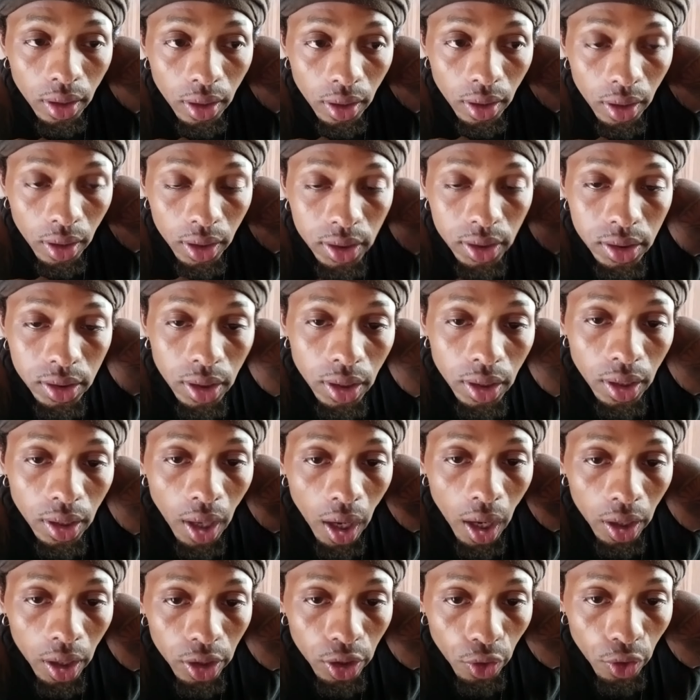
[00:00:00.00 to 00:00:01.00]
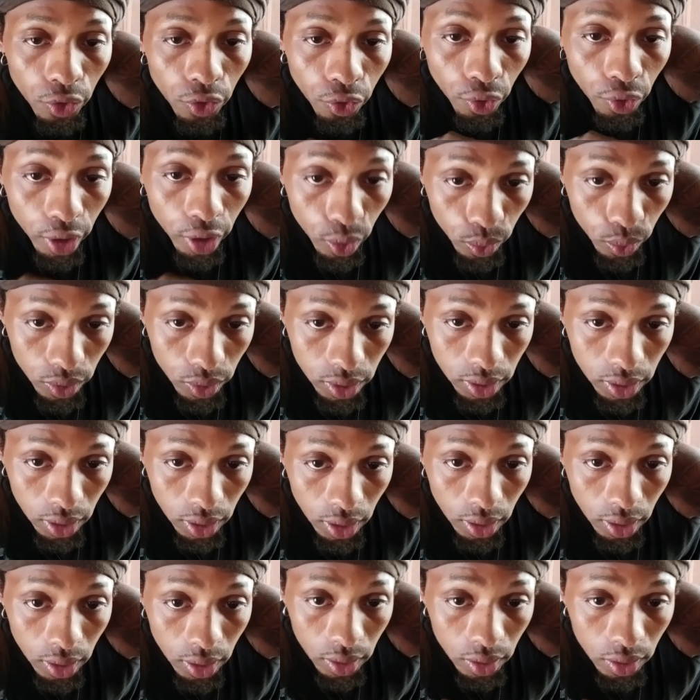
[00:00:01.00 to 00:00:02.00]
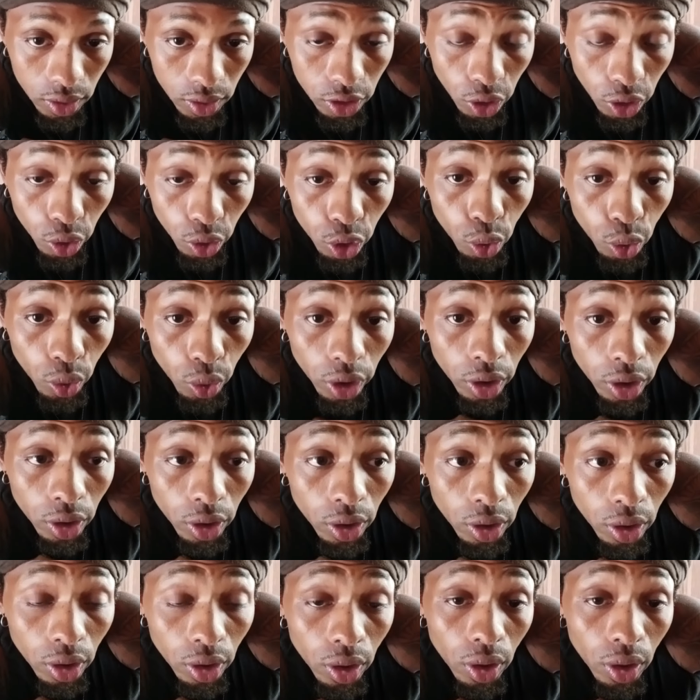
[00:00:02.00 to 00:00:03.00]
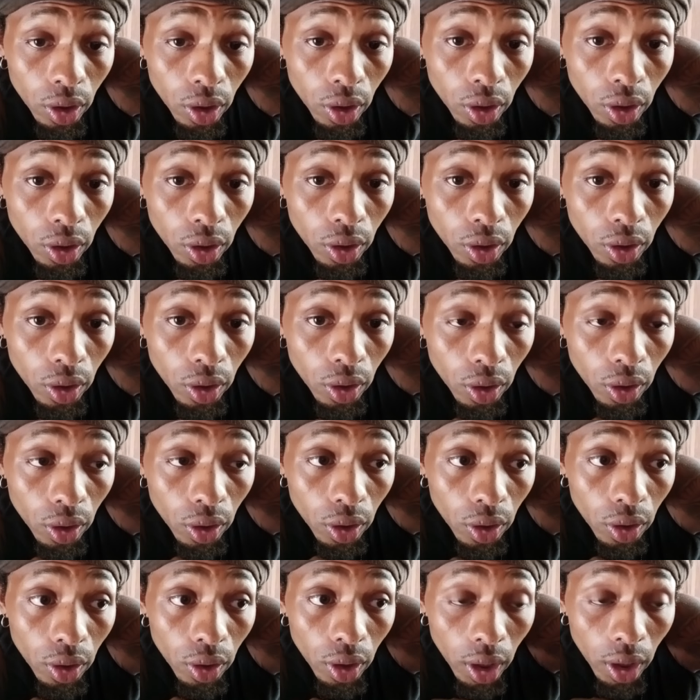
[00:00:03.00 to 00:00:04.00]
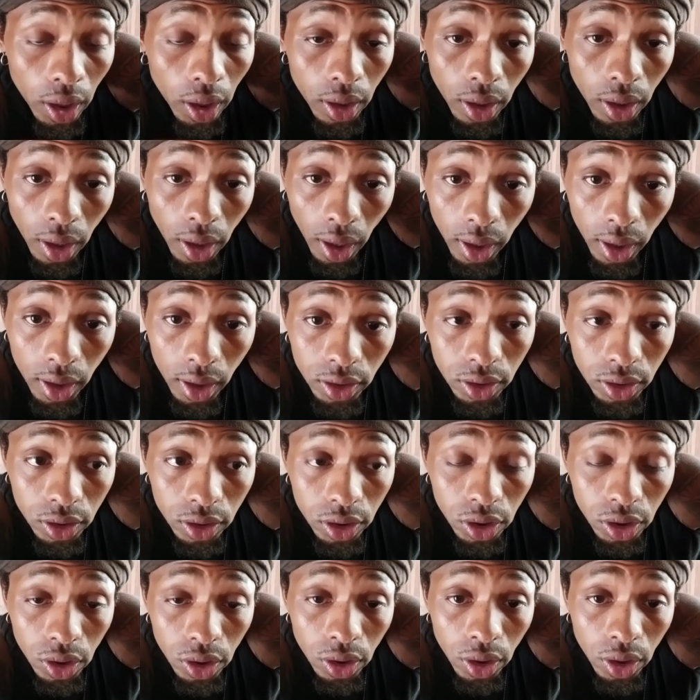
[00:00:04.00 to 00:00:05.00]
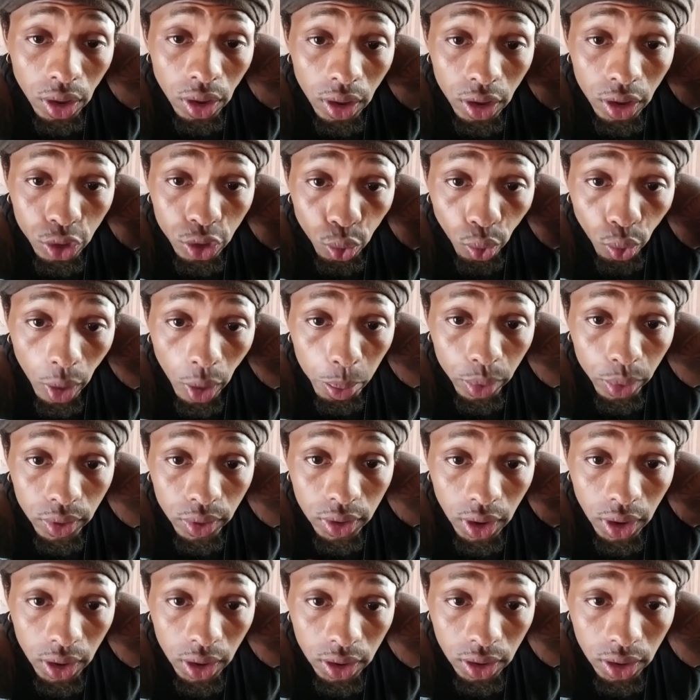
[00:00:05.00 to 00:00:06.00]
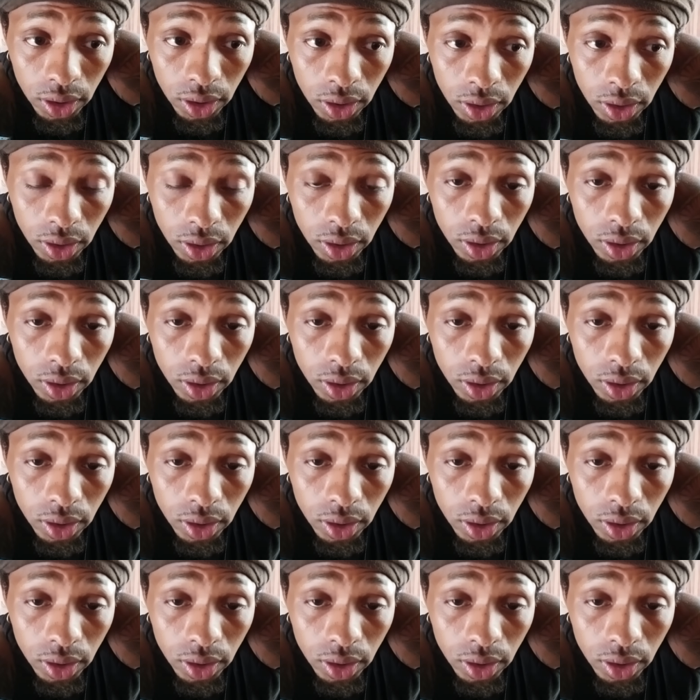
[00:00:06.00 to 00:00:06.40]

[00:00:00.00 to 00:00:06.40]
It's to knock your frequency so you can engage into these repetitions